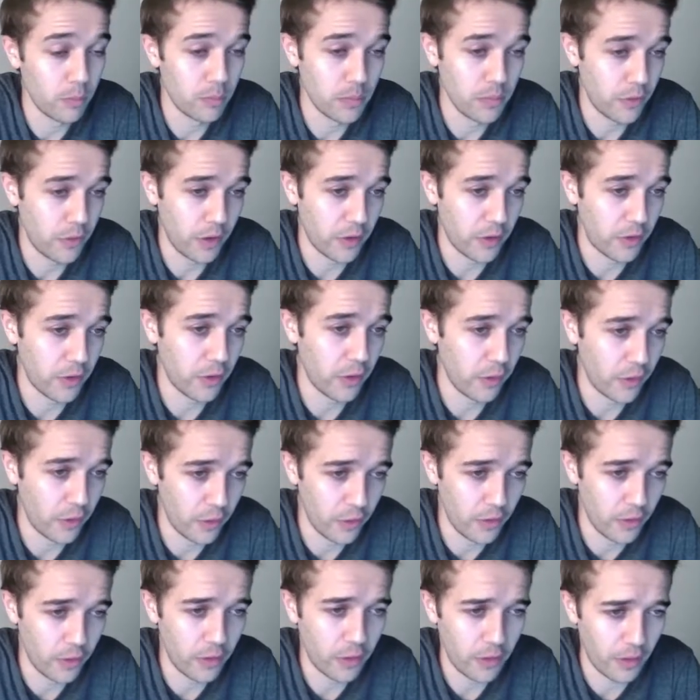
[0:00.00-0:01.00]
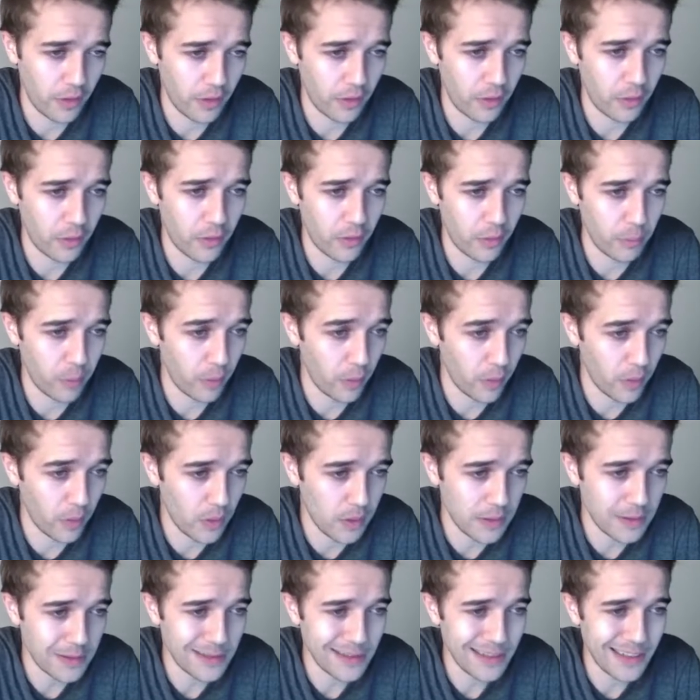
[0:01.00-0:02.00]
such diseases as
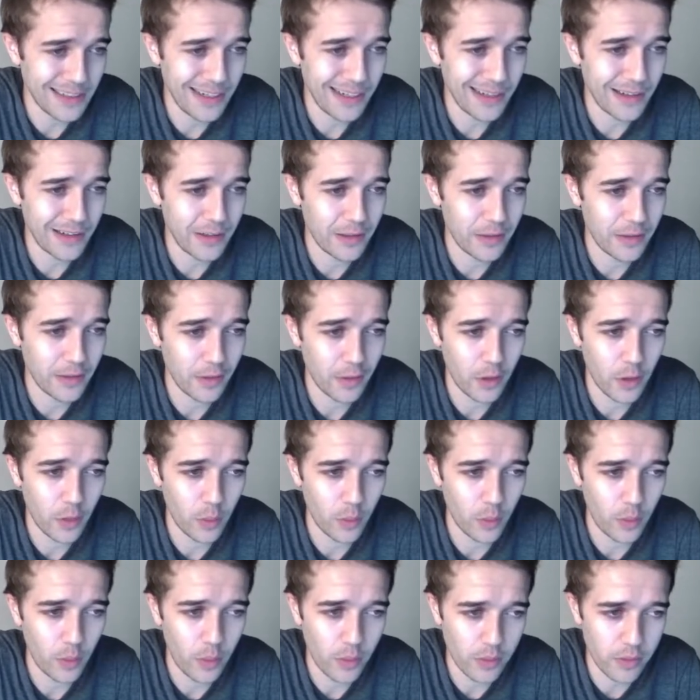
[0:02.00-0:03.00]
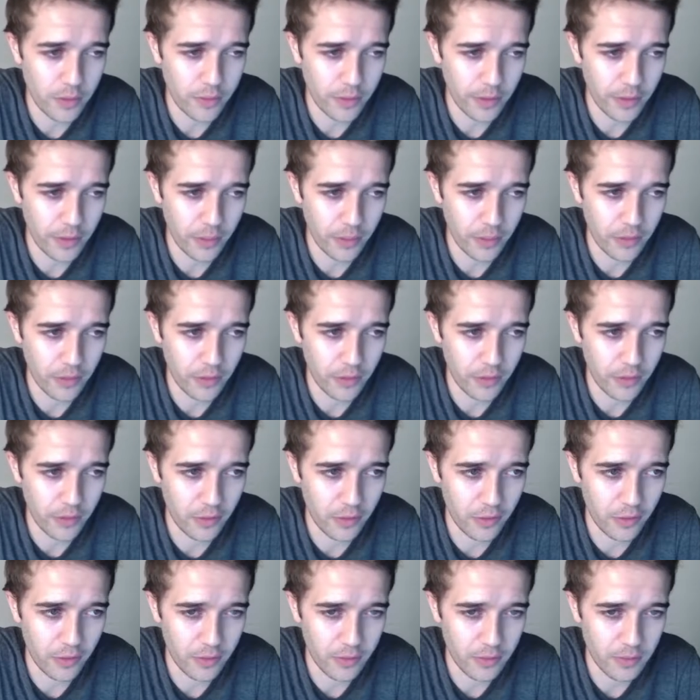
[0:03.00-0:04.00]
Ebola and
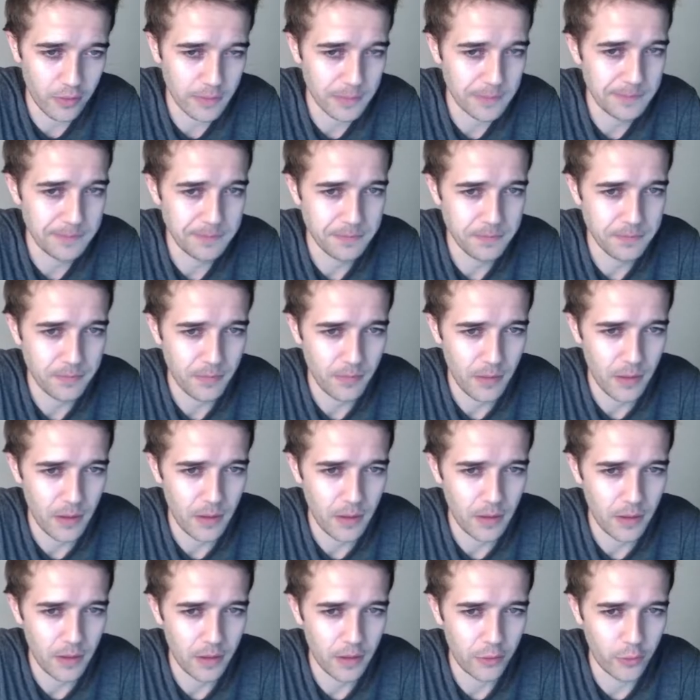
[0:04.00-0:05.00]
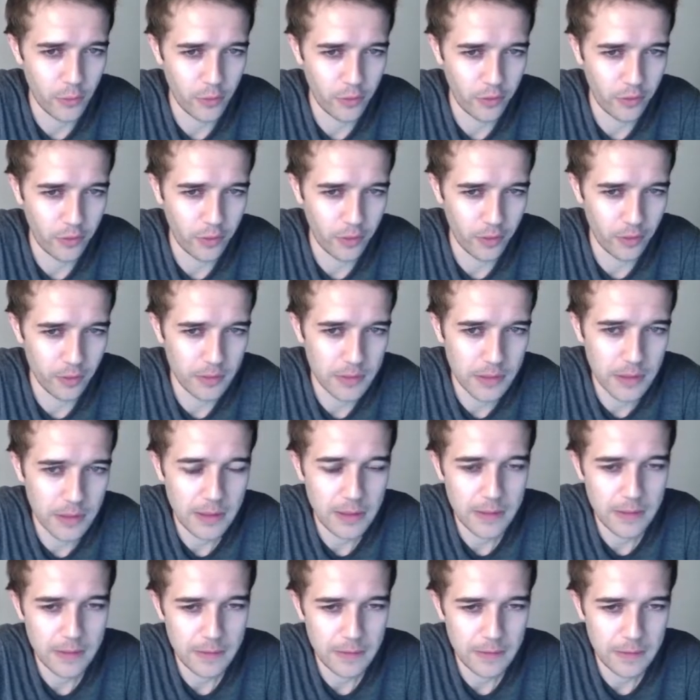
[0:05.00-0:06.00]
coronaviruses. Interesting.
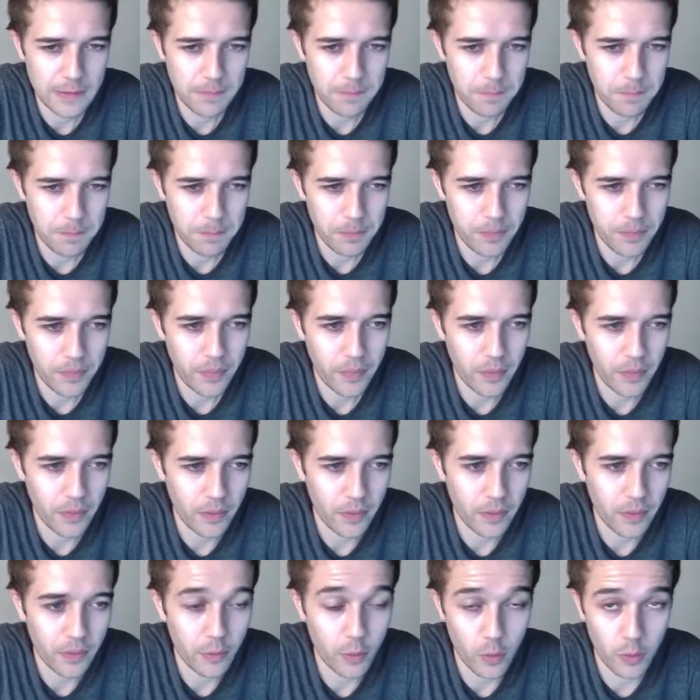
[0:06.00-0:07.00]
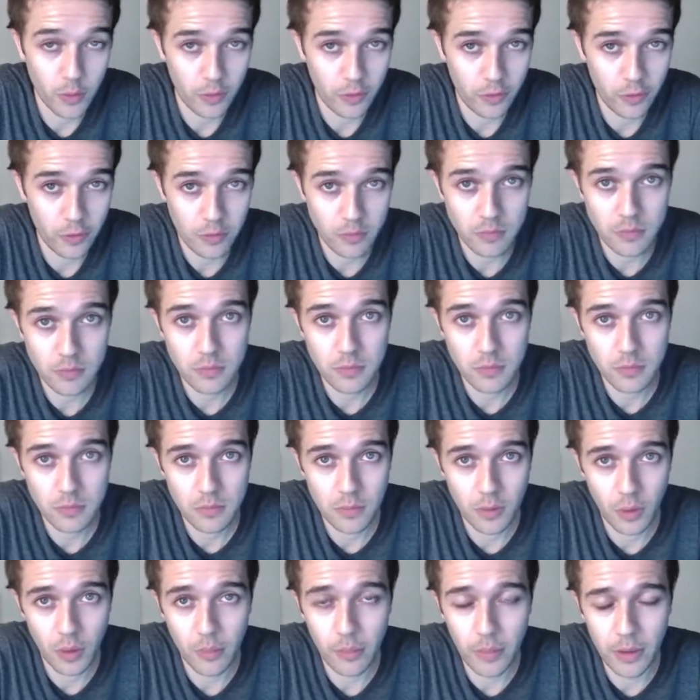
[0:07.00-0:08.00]
Of course,
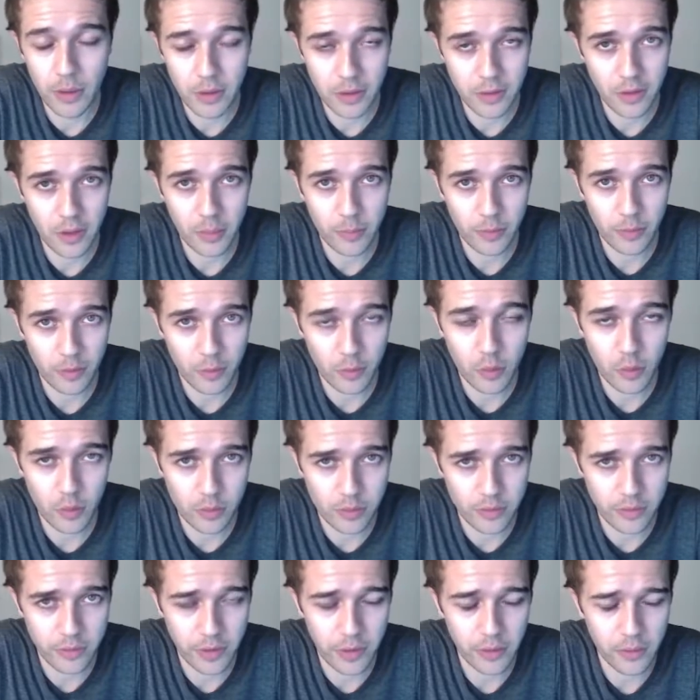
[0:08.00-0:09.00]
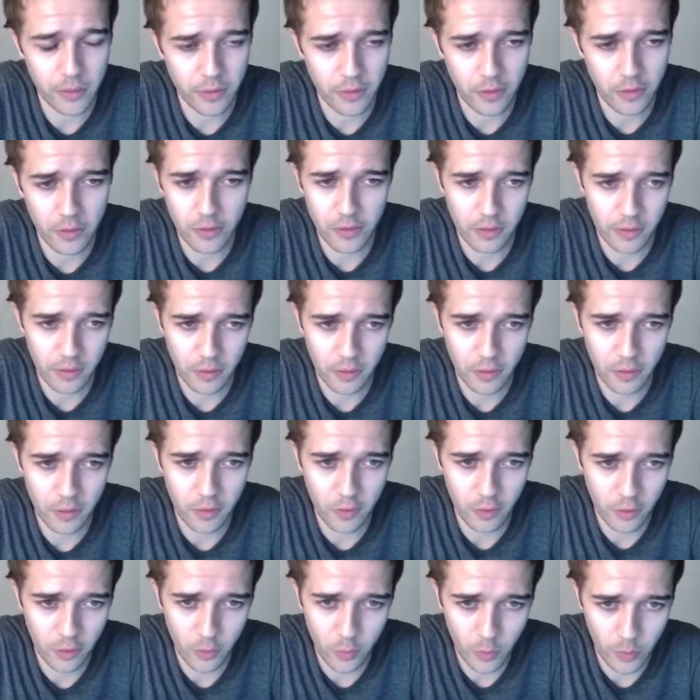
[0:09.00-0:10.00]
there are many types of coronaviruses, and this is
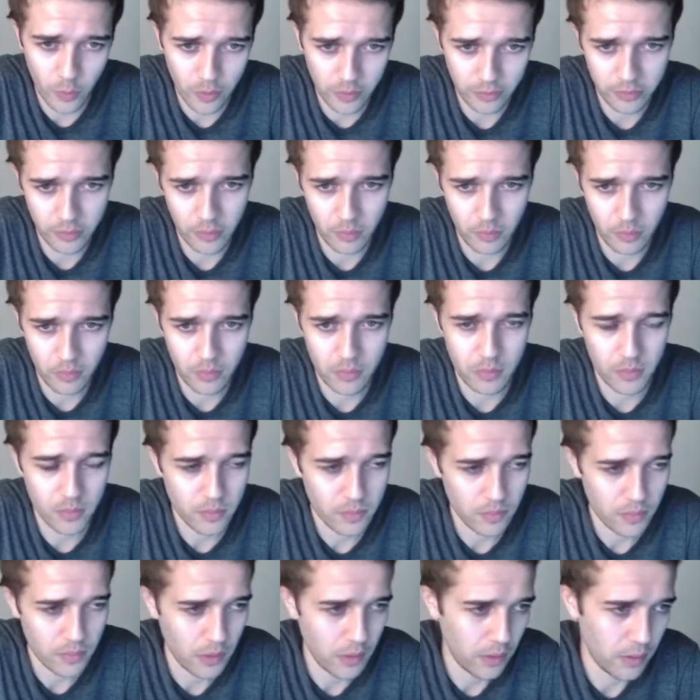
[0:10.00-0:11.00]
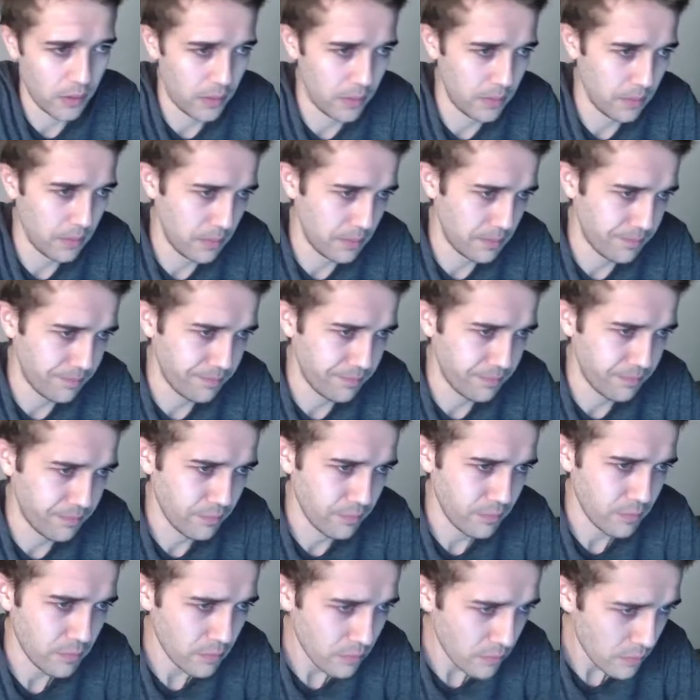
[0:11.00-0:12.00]
just one of them.
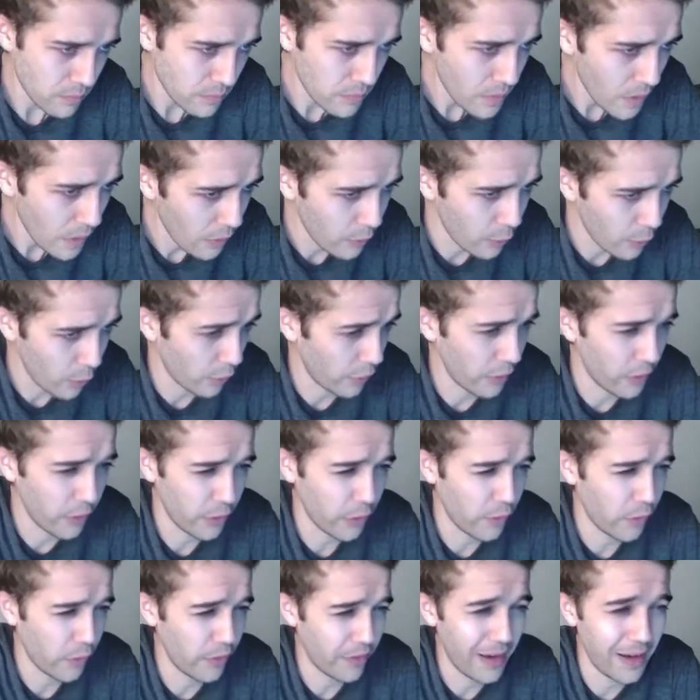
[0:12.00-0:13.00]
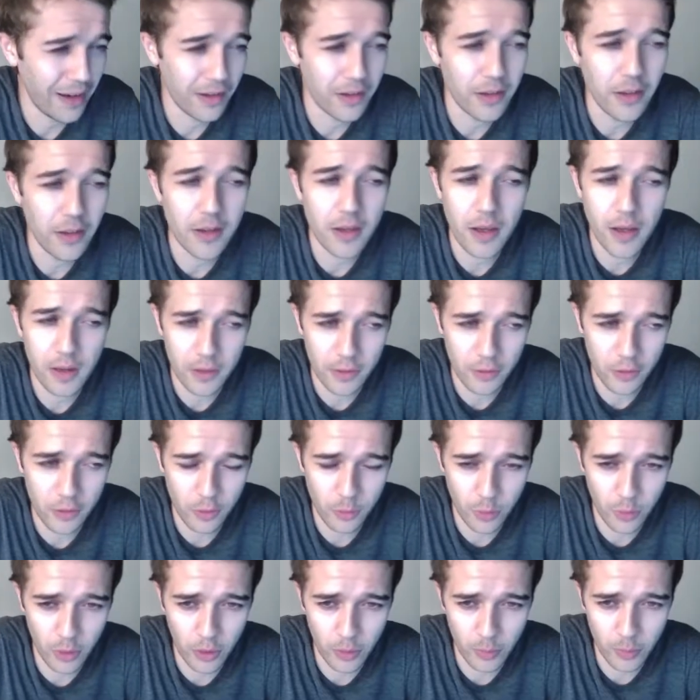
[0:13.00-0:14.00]
Of course, it also has anti-cancer
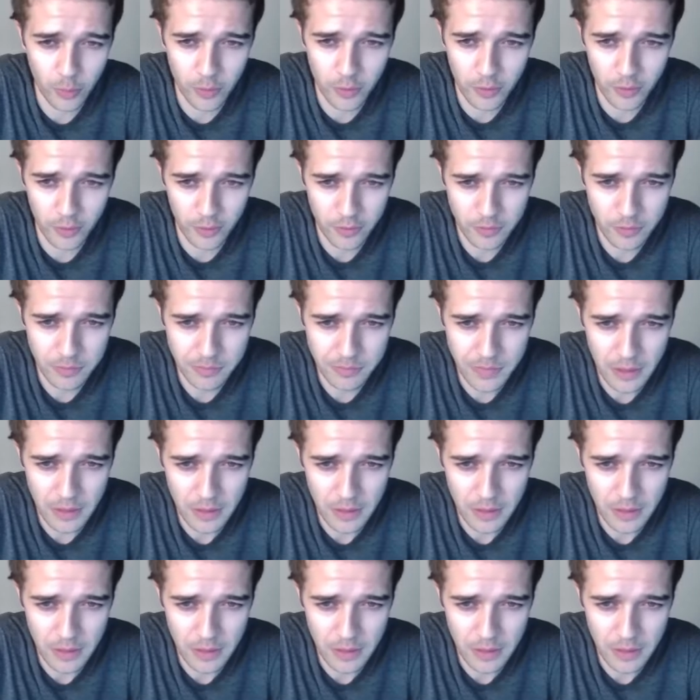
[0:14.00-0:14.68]
properties,